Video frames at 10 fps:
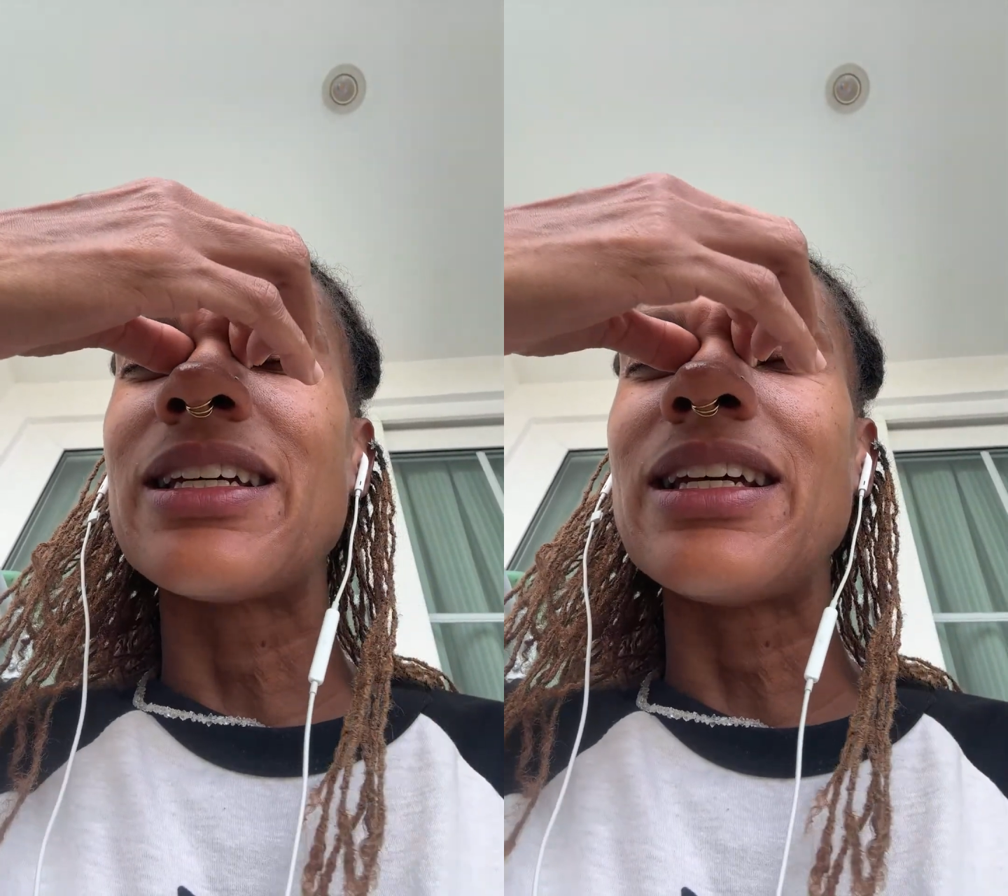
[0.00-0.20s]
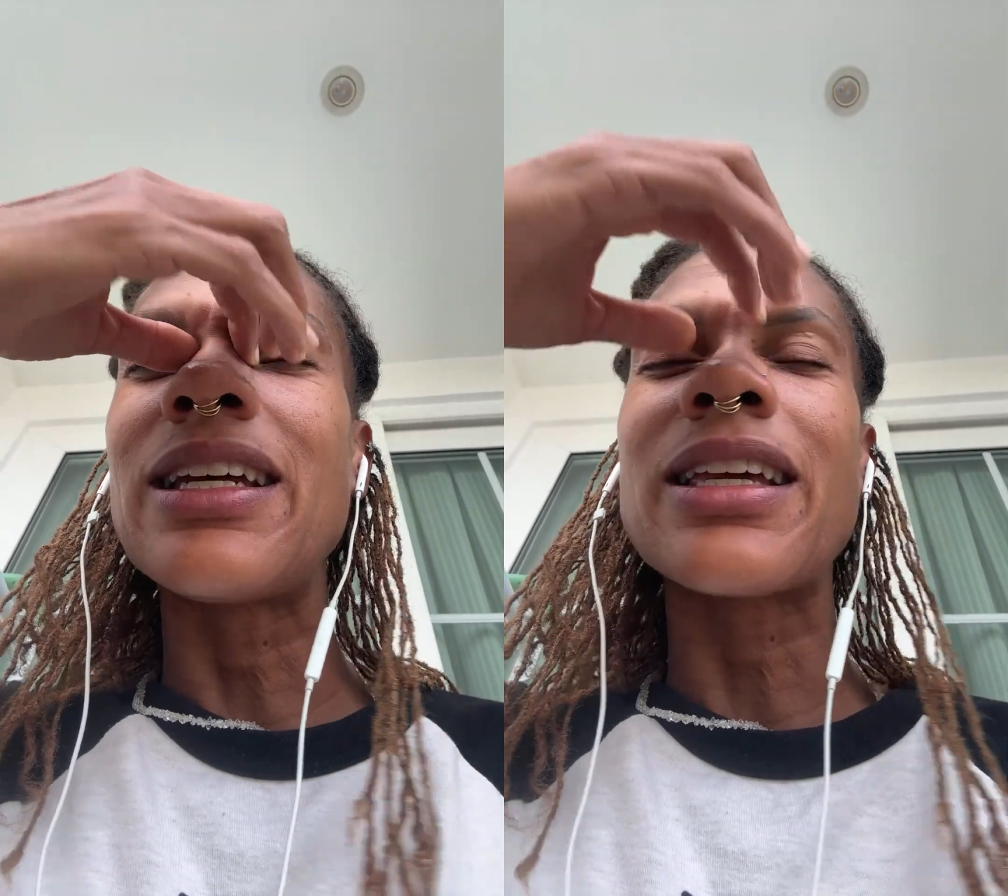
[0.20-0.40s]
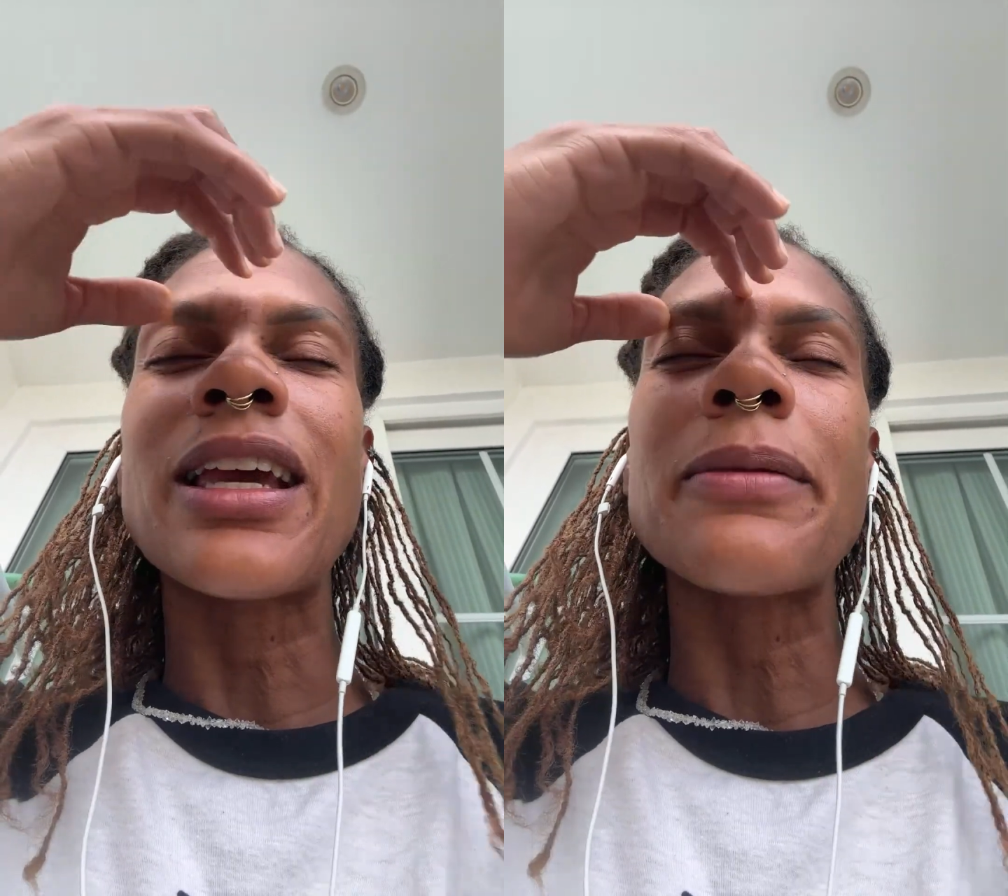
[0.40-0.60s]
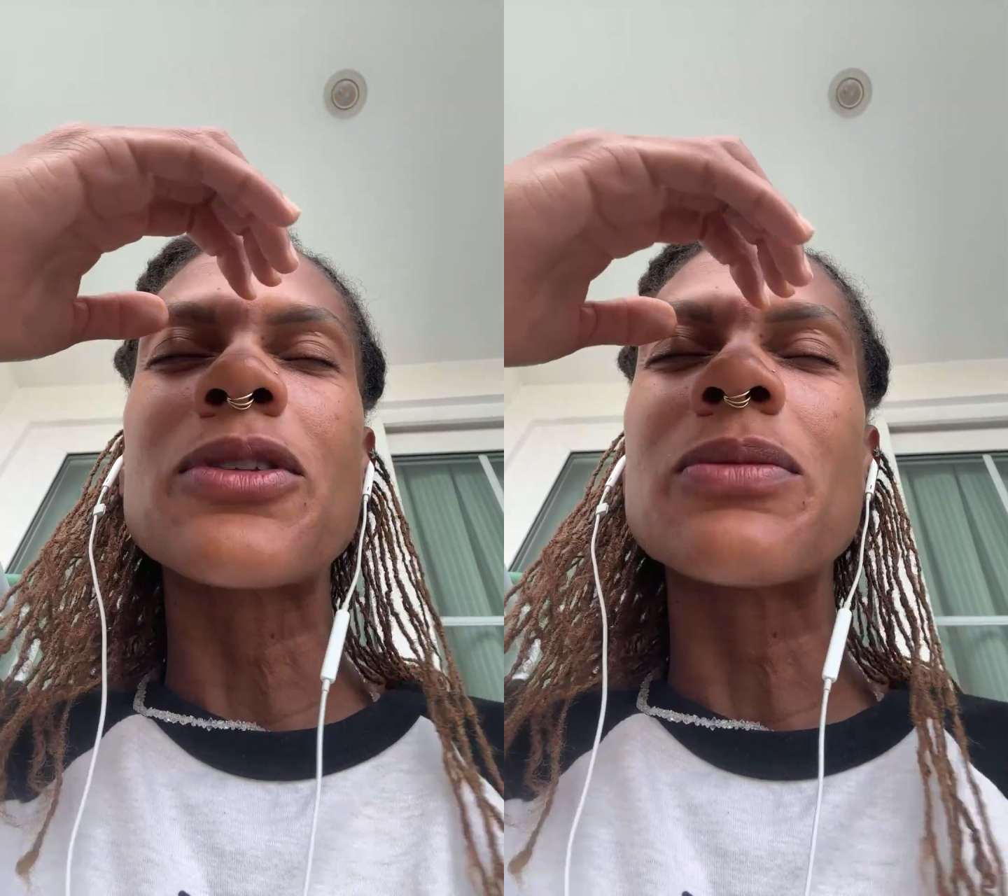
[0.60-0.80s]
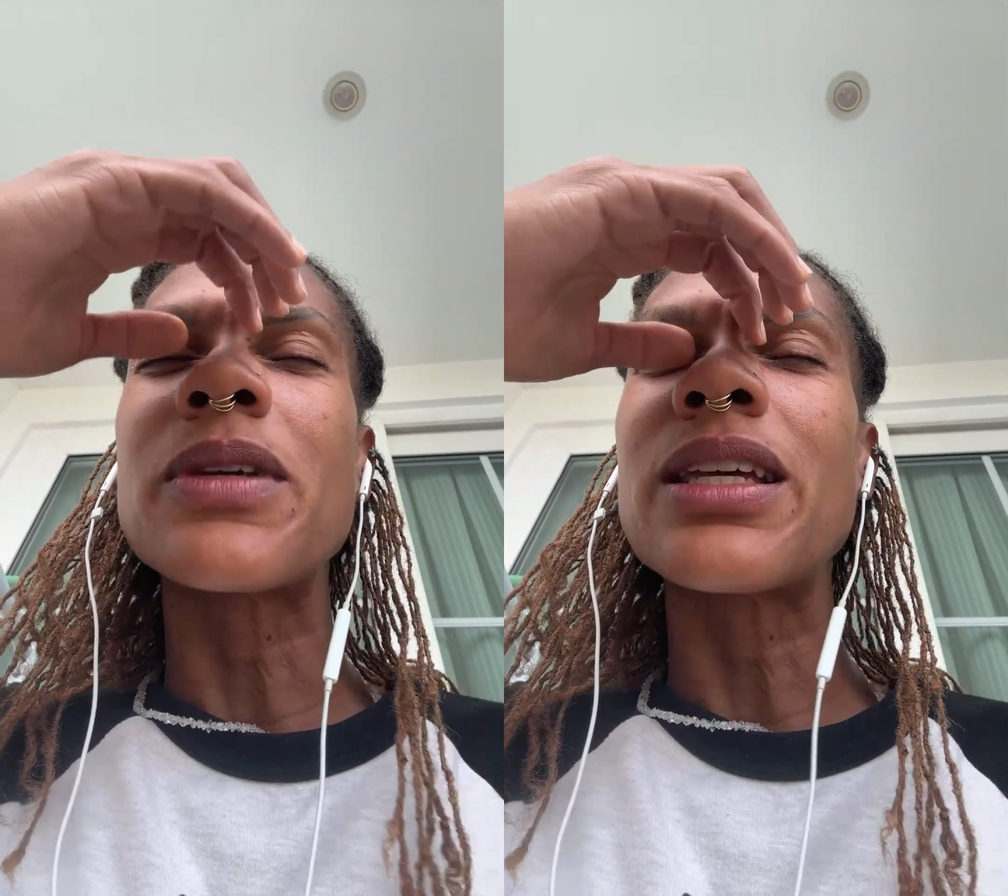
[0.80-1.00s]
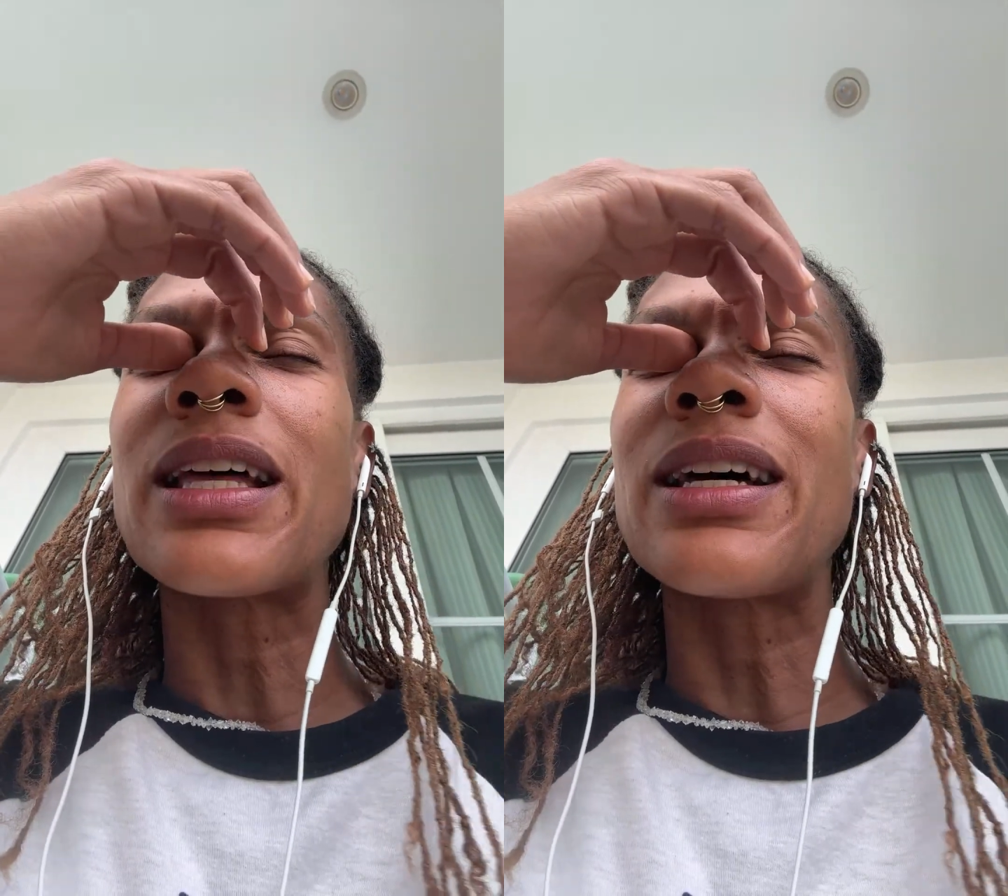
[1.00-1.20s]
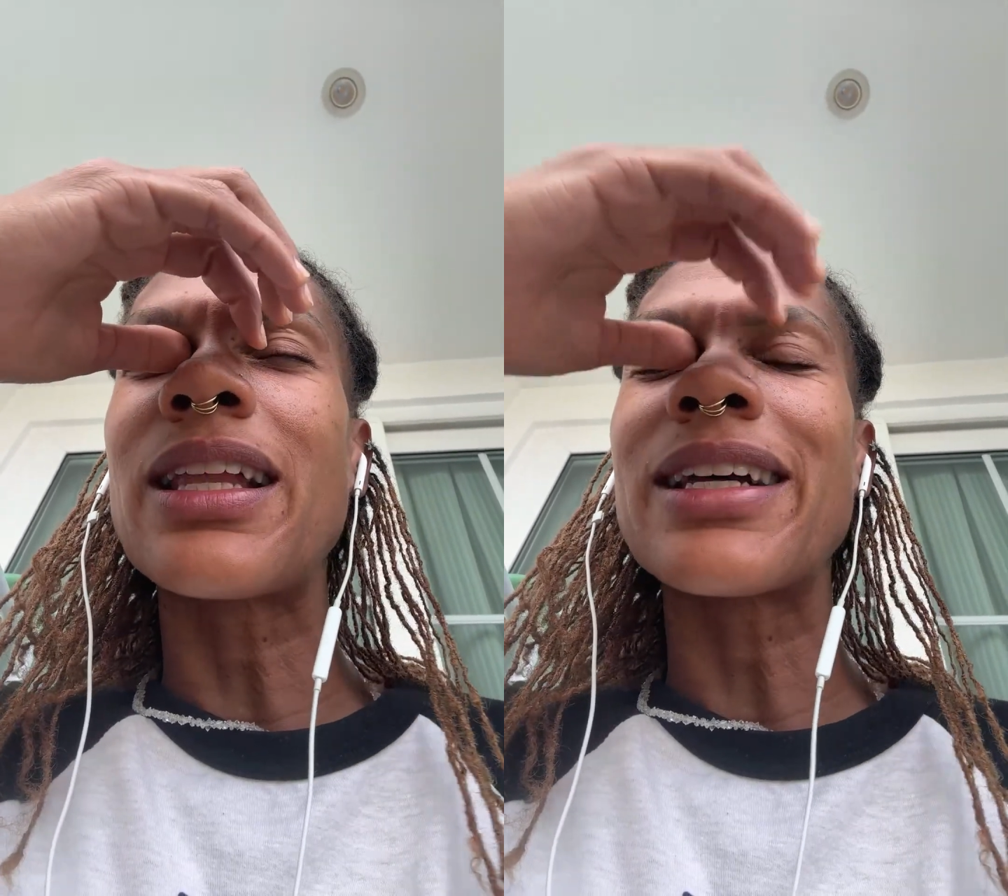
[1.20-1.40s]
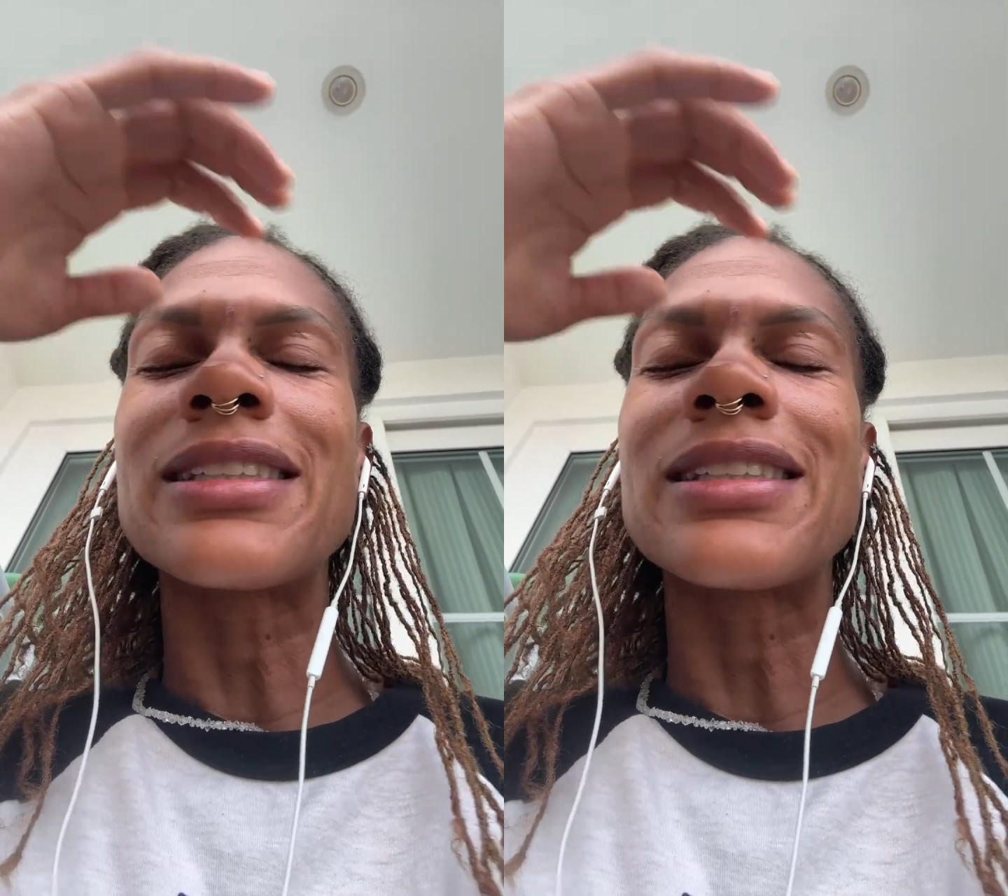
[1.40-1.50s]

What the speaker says: it came to me that like